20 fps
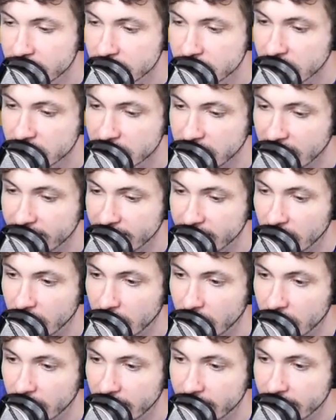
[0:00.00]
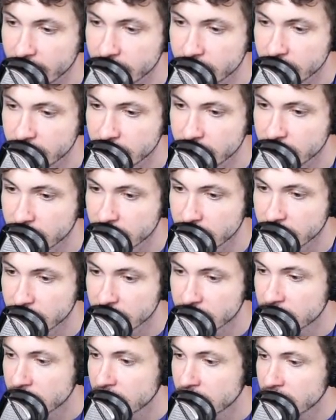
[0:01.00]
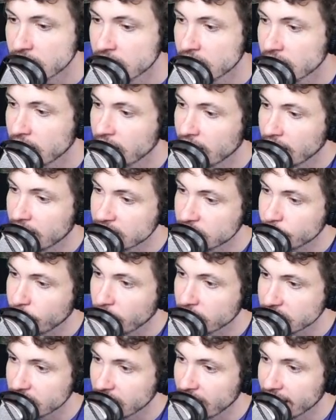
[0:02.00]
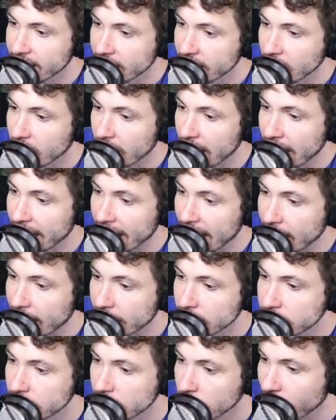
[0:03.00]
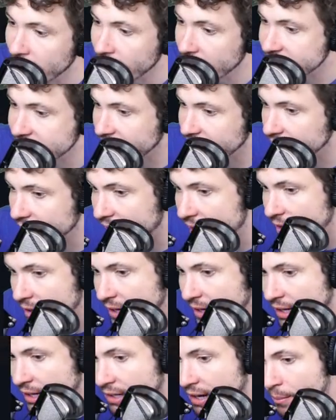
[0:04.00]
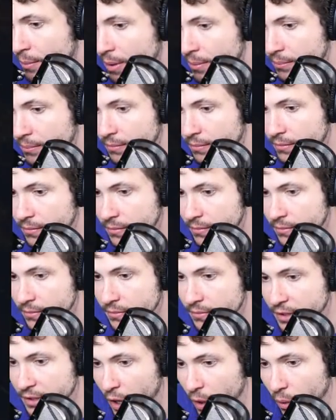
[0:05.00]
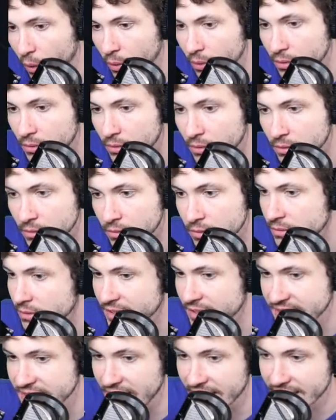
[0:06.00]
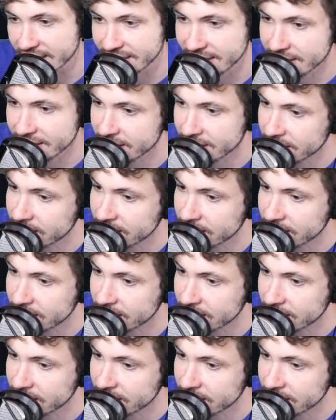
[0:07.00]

Just leave it all in. As opposed to letting it all hang out. Wait, is that a ladder I can climb up? No. It's not, is it?